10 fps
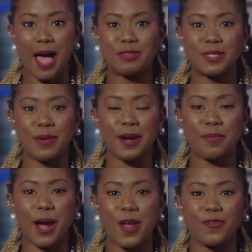I'm
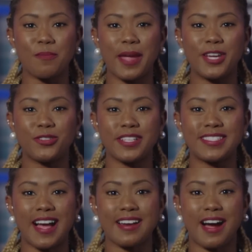Tamara Brown from
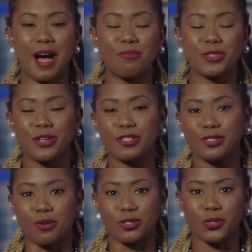Patriots.com with your
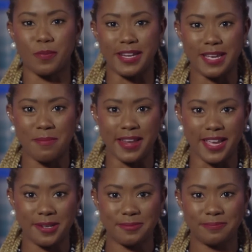social media
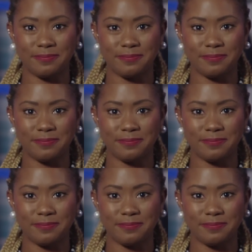minute.